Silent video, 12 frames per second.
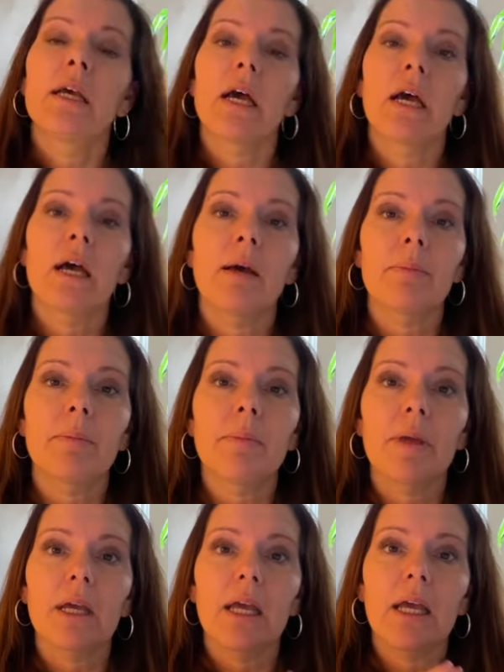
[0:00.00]

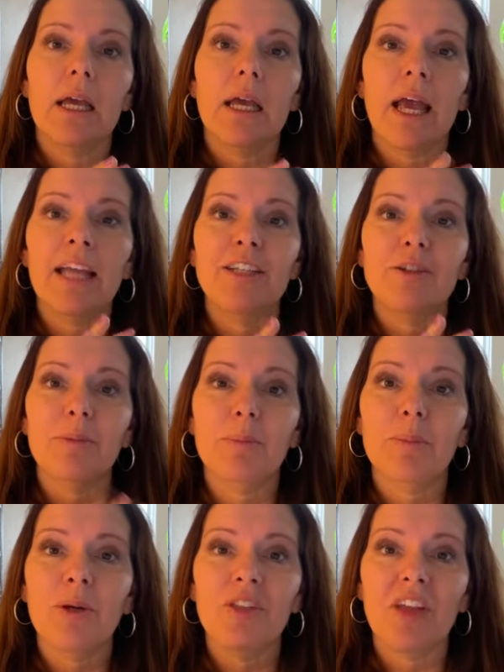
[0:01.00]
and
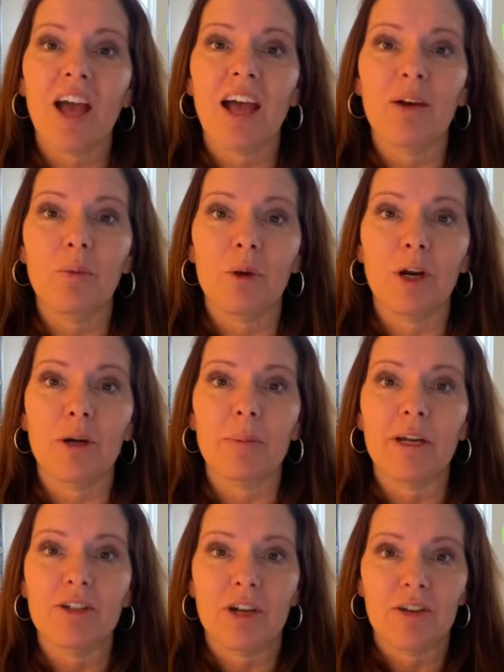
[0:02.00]
put that where
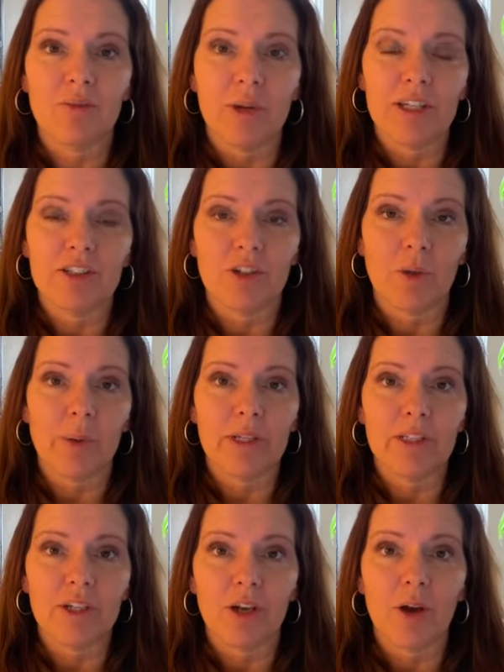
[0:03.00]
my driveway is going
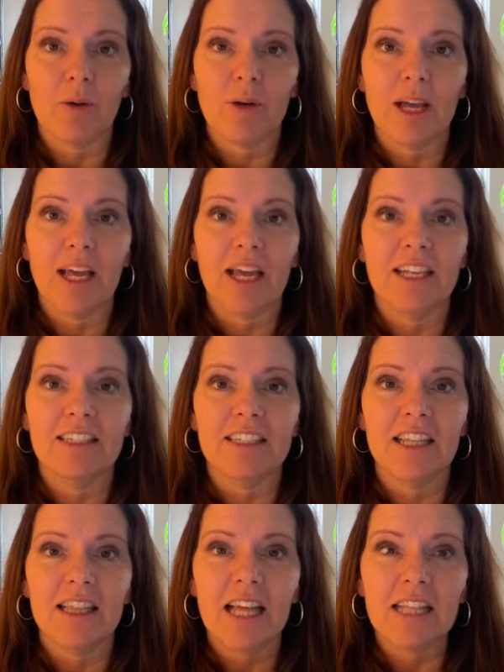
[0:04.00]
to go. And
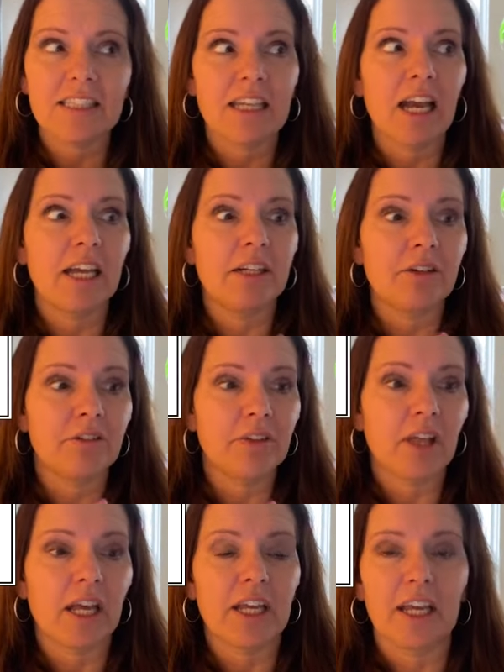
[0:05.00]
that's kind of
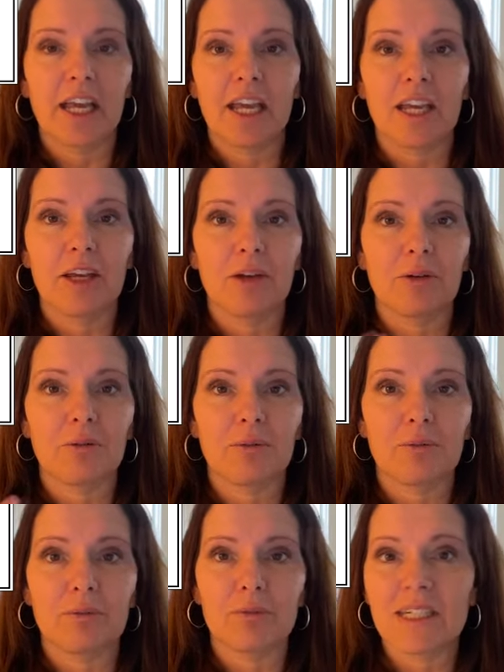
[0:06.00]
like a
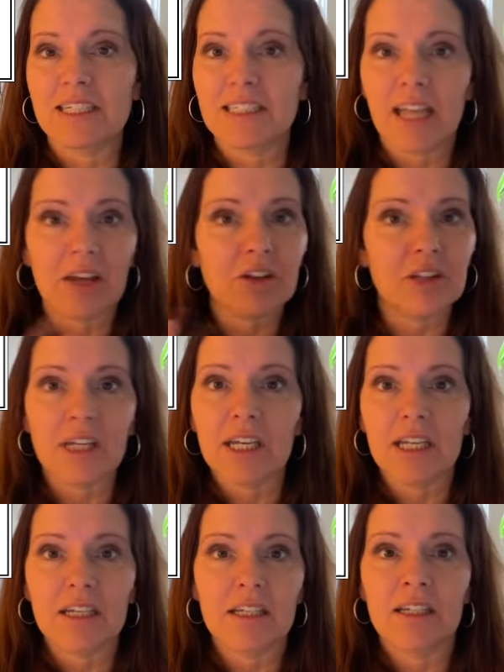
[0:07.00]

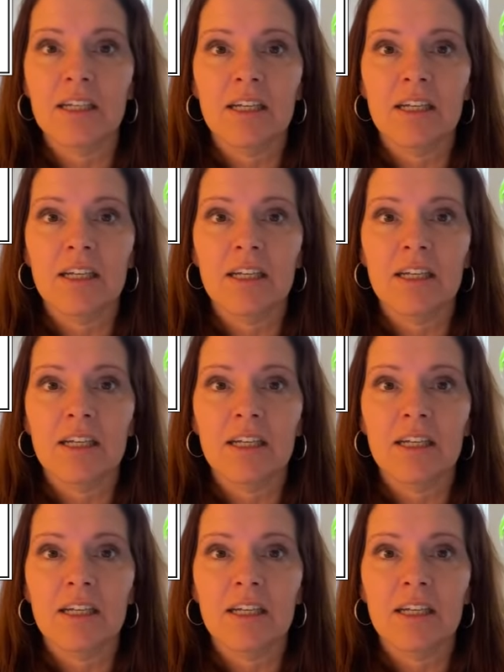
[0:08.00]
recycling